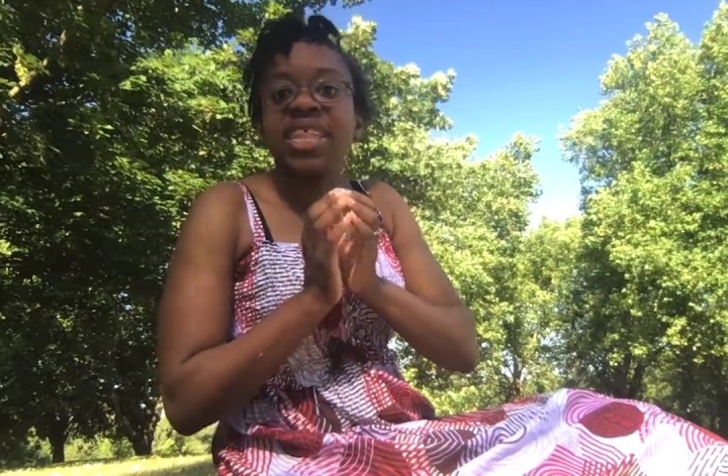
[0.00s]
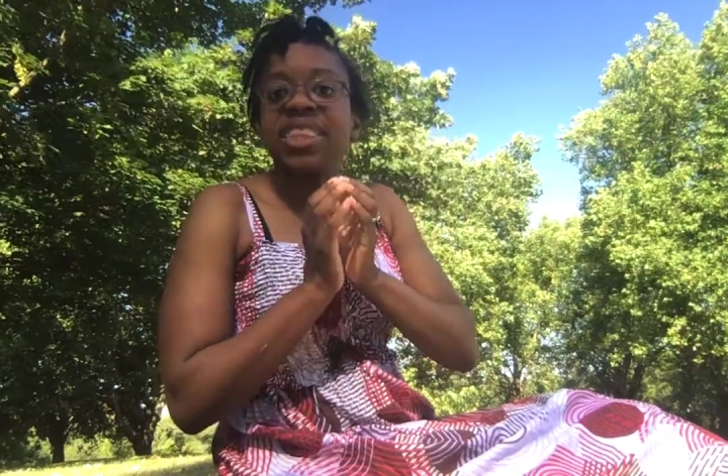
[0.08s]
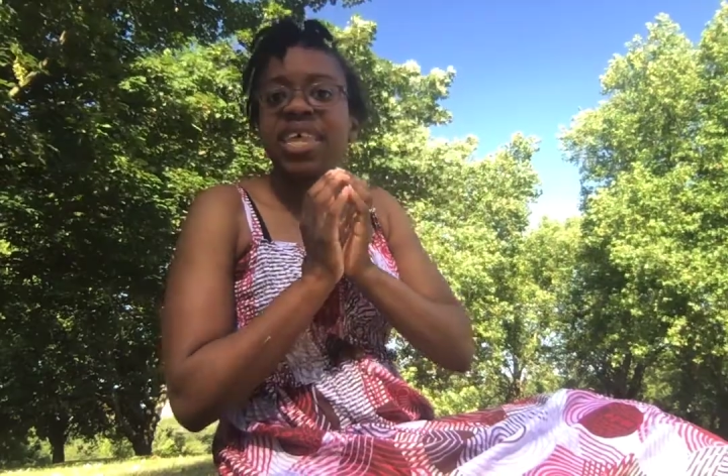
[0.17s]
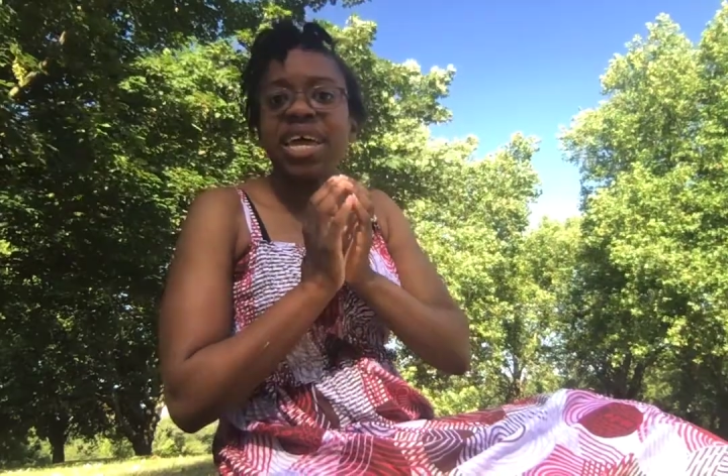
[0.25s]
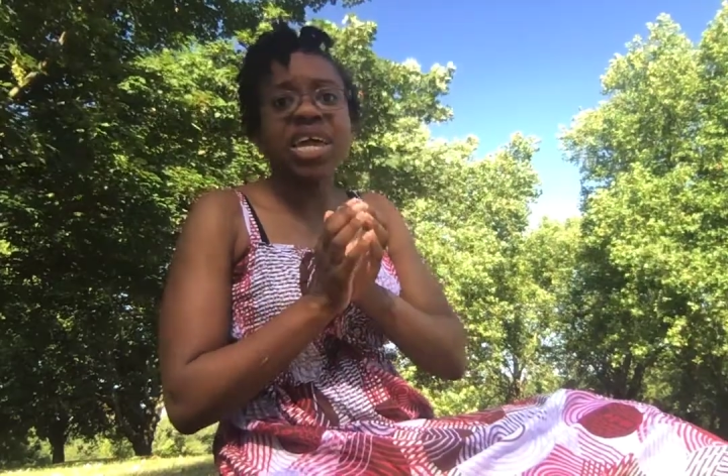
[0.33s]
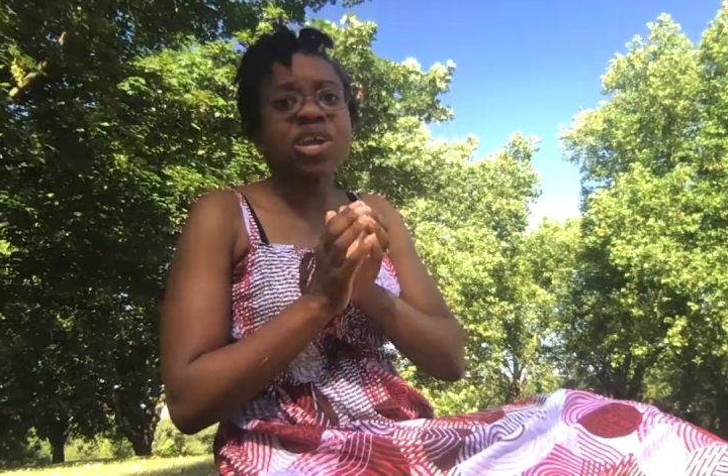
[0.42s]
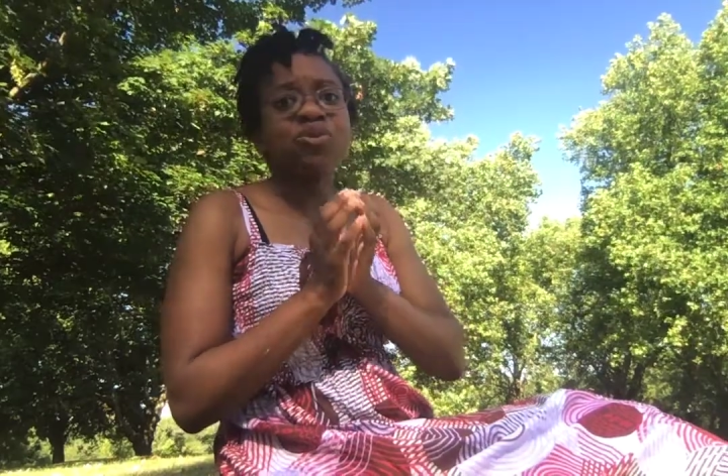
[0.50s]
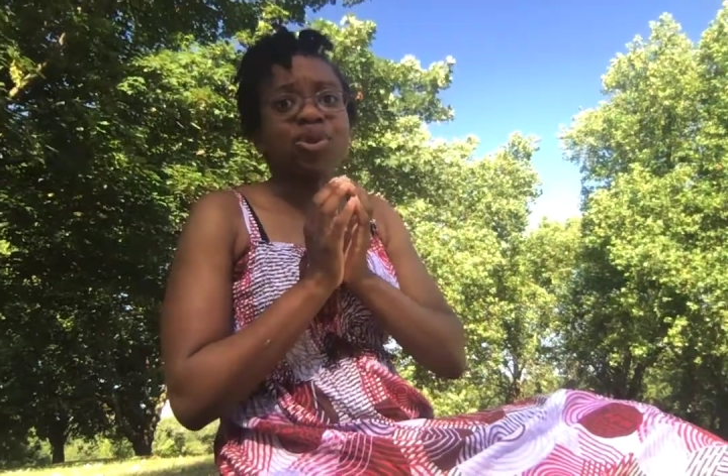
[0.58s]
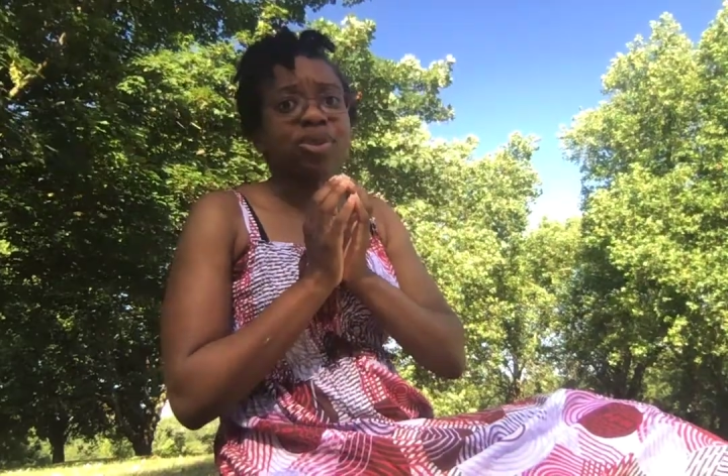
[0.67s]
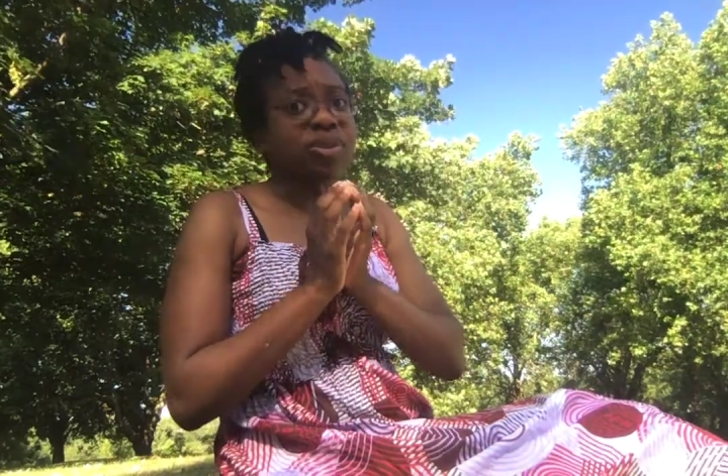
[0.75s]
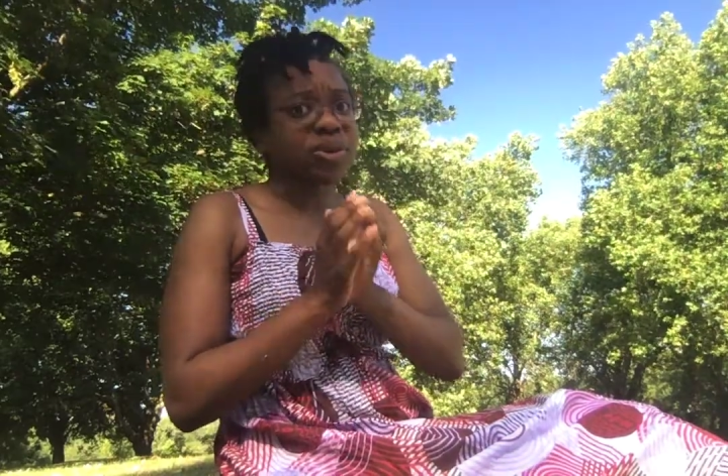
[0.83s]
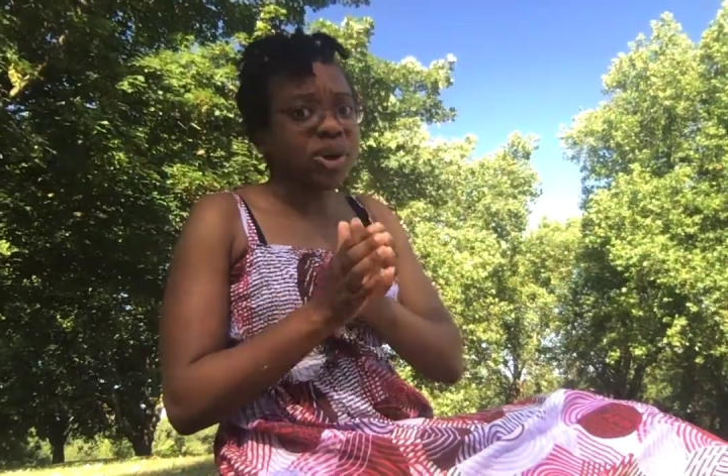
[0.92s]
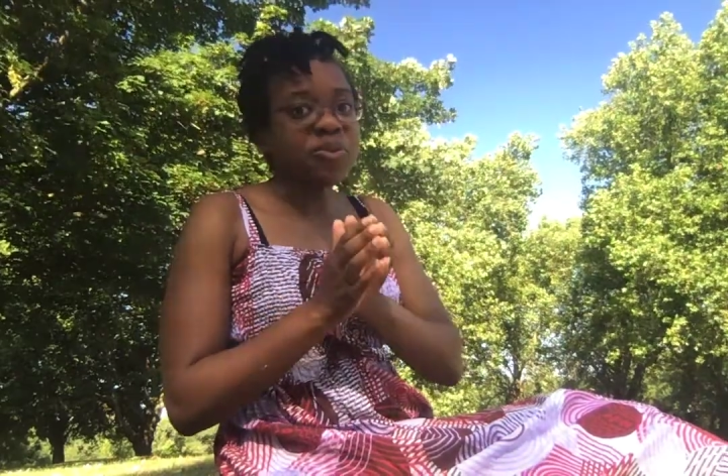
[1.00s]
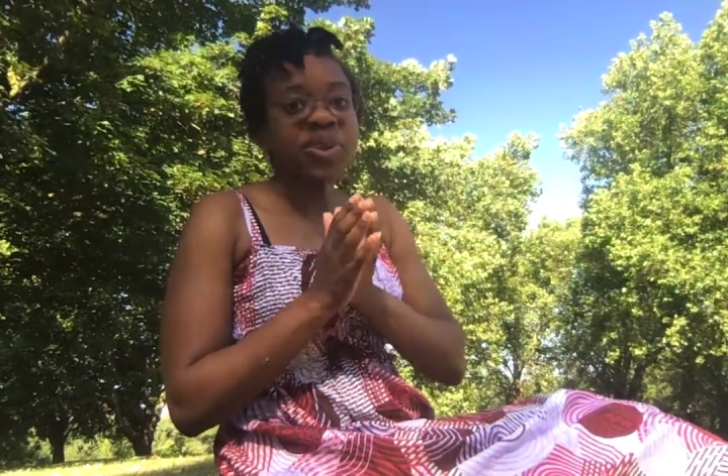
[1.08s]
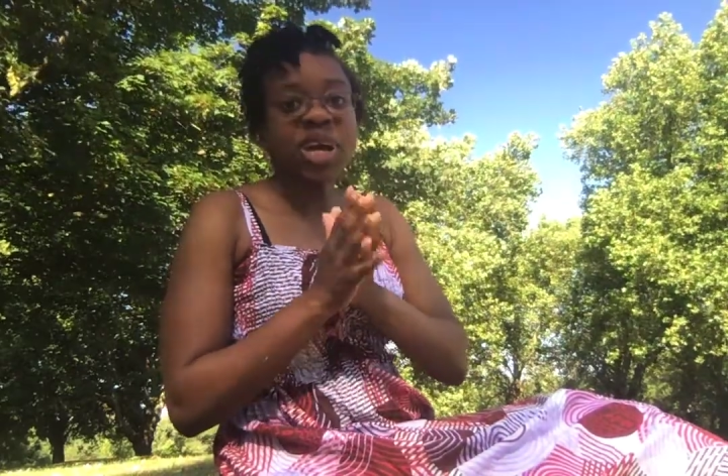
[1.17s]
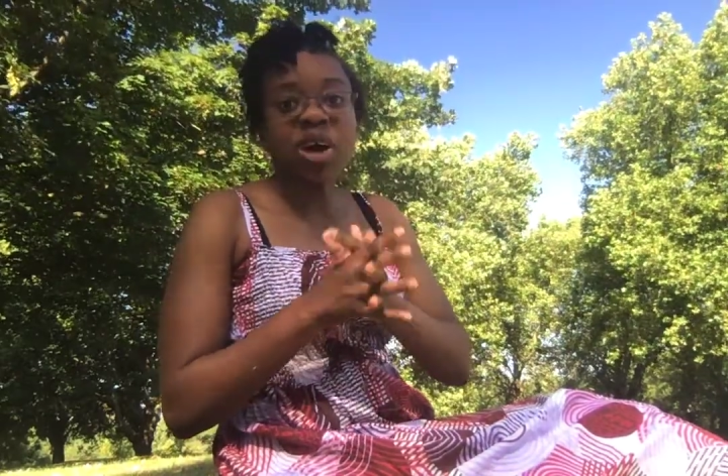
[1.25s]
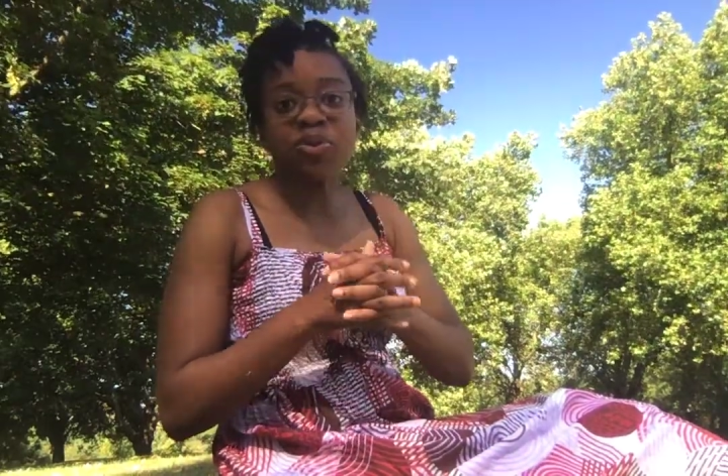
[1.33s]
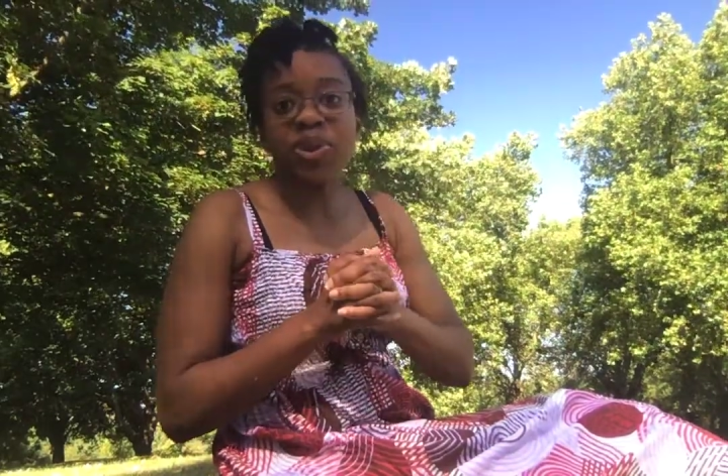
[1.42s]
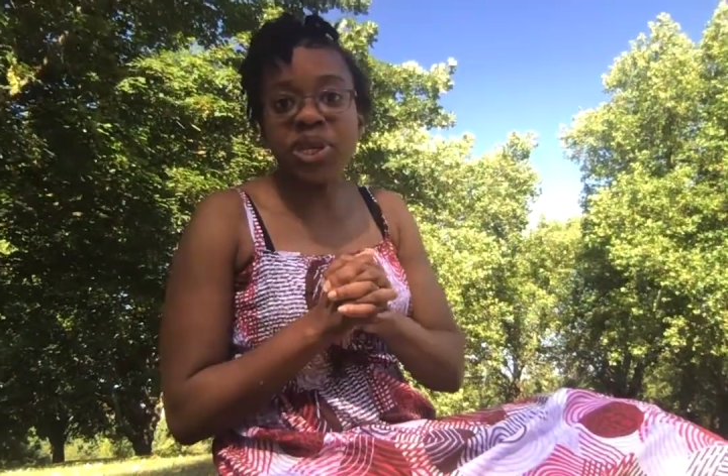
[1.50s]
They will not be helping